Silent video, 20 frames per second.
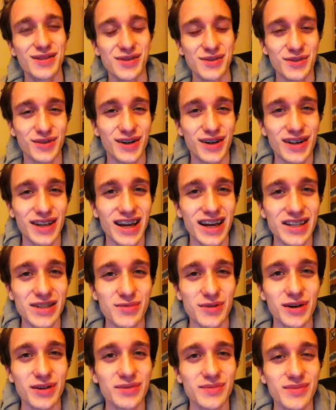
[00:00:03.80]
What's going on
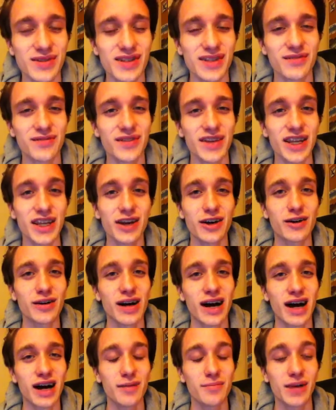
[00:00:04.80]
guys? Welcome to the
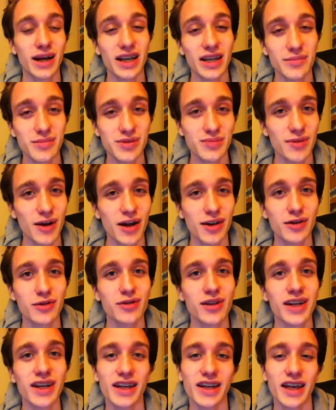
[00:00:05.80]
video. Uh, my name is
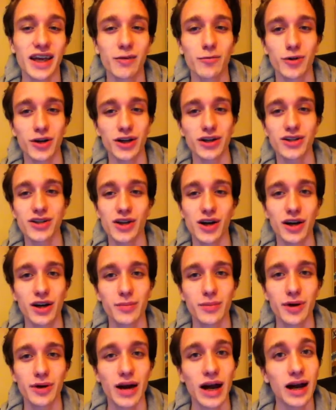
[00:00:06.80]
Brando Linick and we're going to
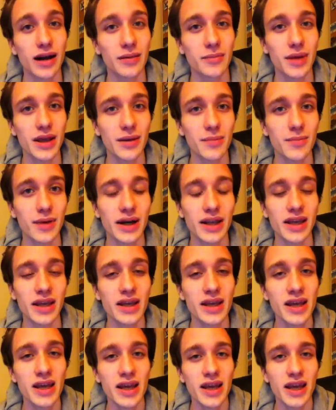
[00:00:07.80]
talk about how to make
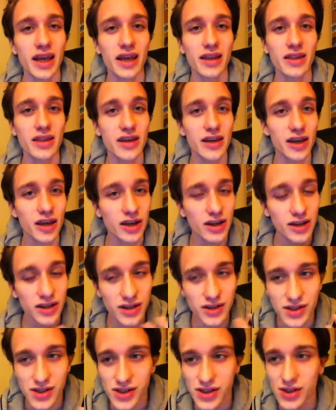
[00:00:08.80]
money in the
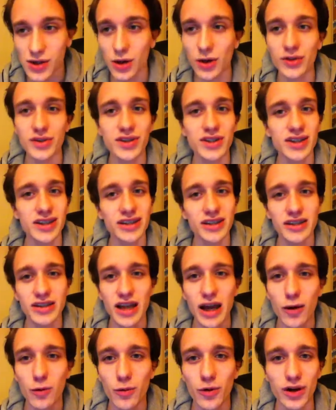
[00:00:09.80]
consulting,
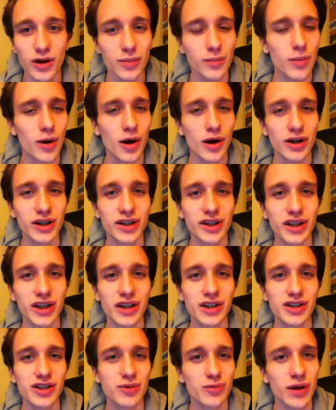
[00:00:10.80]
network
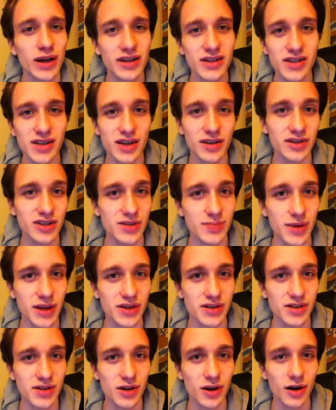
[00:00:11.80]
marketing, direct sales
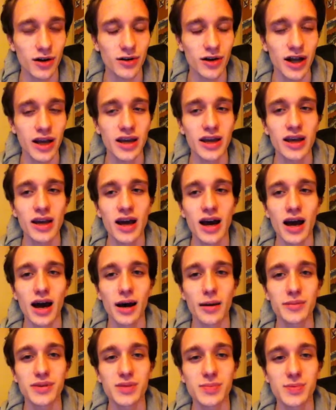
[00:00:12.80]
space. Alright,
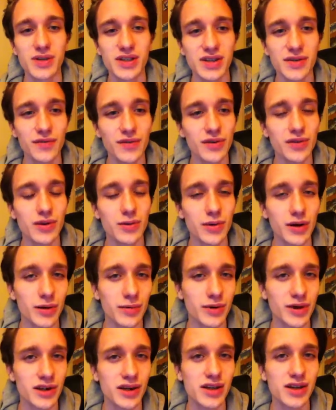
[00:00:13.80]
um, specifically what I
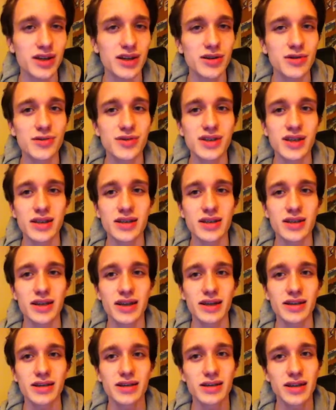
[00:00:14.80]
want to use as an
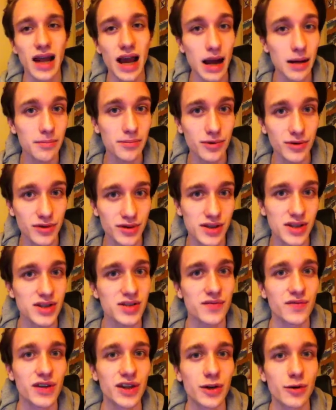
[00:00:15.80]
example in
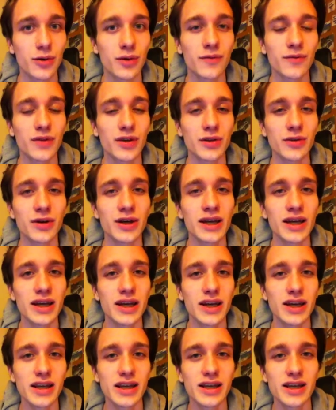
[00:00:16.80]
this video review
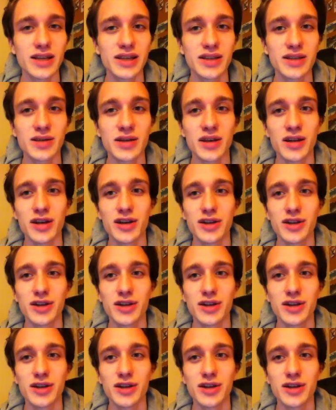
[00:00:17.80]
is